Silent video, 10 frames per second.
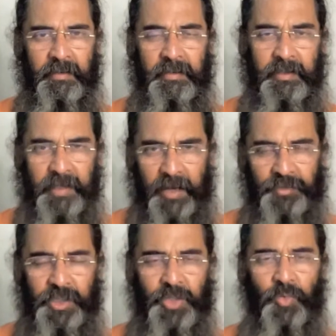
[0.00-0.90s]
This is how
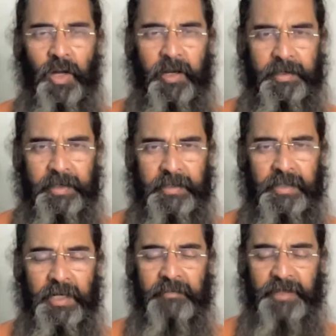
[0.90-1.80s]
the duality is
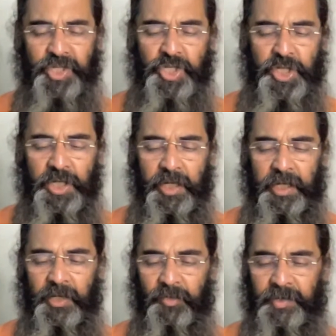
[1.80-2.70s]
kind of engineered
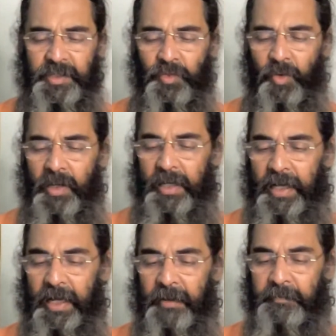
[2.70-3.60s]
into this whole
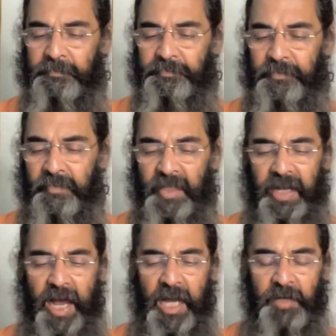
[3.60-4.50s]
lila.
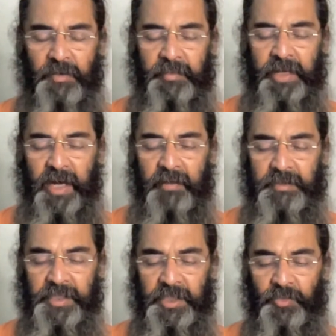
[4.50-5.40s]
Grahaka bhumikam
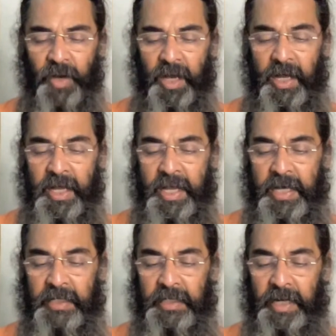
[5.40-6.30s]
shritva
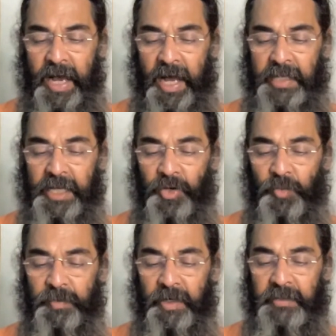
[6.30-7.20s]
grahya
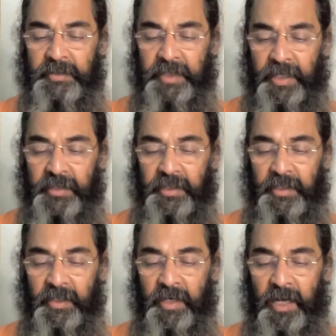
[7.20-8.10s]
rupa
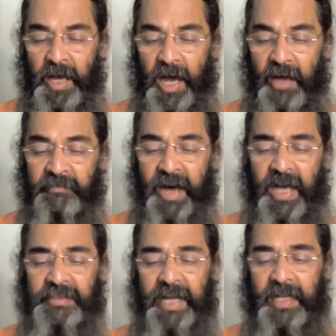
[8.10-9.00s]
jagata
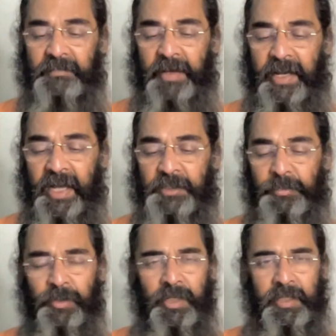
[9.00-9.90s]
avhasatmana
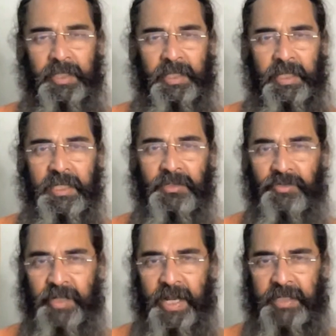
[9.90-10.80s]
spurati. It
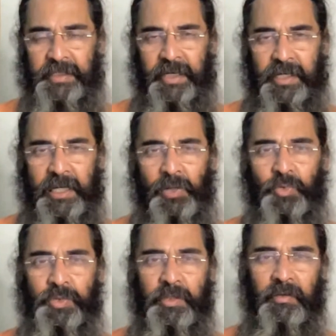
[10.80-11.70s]
creates that
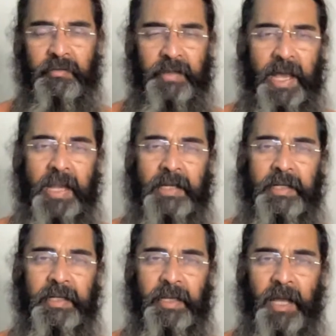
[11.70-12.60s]
delusional
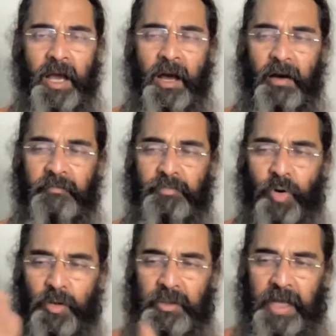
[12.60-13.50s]
reality of
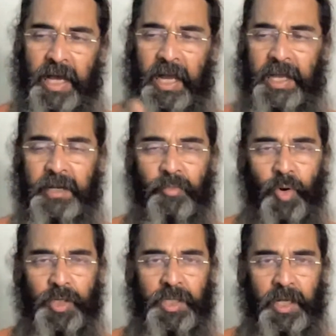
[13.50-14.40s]
bhokta and a
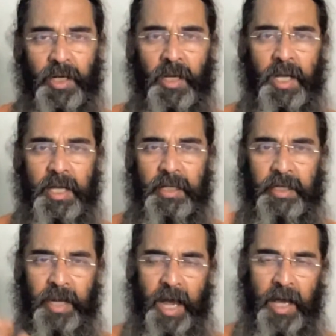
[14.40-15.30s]
bhogya,
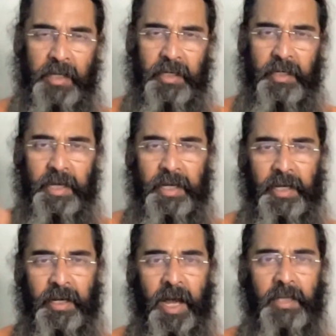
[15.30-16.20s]
grahaka and a
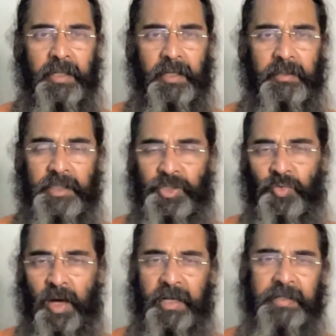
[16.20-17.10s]
grahya. These
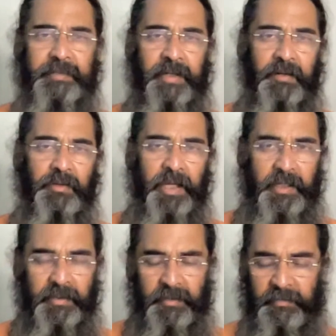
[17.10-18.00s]
dualities are
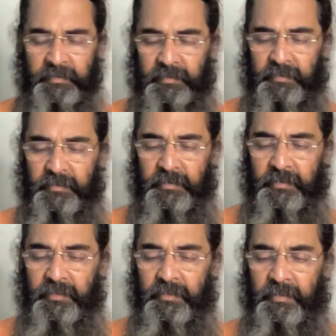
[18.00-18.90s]
created.
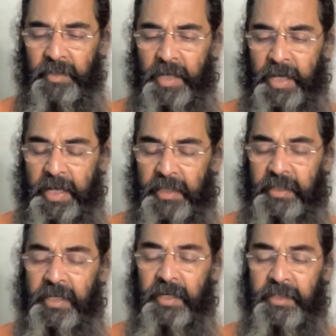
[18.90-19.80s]

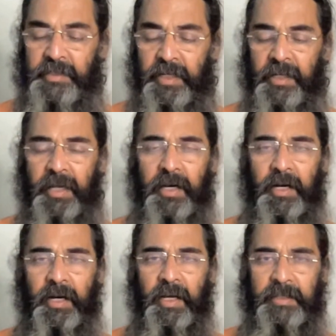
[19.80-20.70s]
Iti
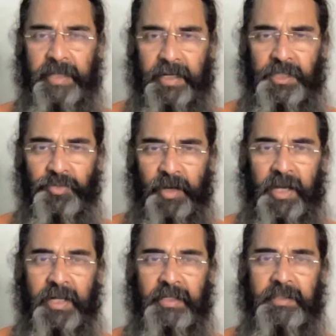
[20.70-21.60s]
naisargikaha, and that is why
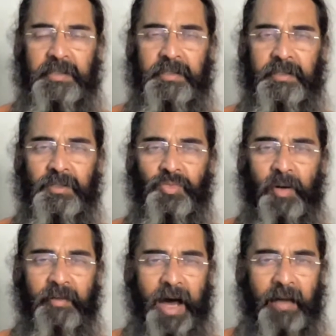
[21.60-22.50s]
it's
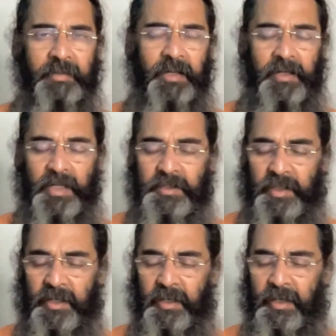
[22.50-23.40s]
swabhavika
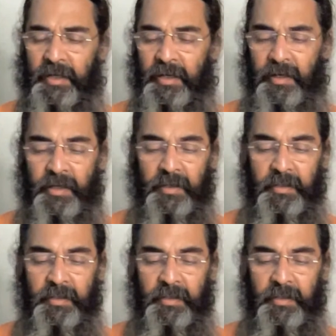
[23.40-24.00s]
naisargikaha.